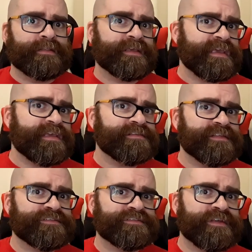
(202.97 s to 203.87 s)
The keys
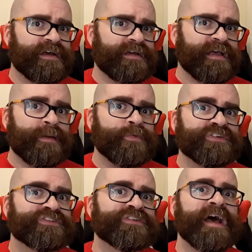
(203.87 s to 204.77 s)
are the star, and
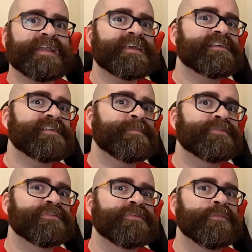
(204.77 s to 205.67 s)
what shining
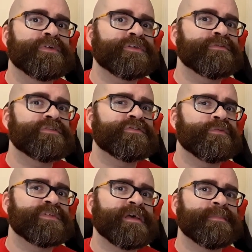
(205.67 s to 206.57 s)
examples of what you can do
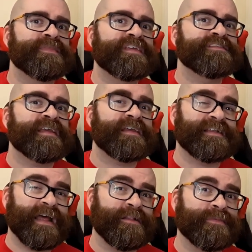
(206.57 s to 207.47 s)
with them this
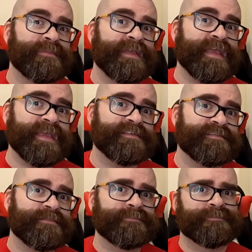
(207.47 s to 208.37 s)
album
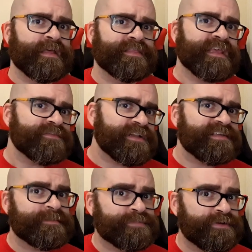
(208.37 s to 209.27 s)
is. Think of a
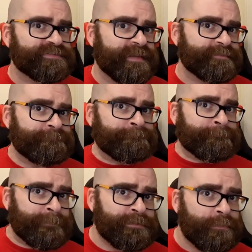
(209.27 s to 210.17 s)
classic prog sound.
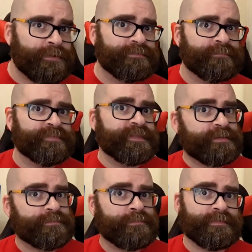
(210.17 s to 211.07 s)
Go on,
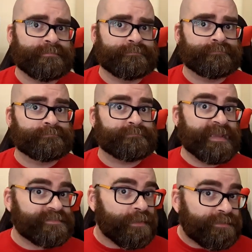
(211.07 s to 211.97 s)
think of one.
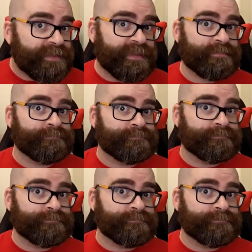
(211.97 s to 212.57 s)
It's on here.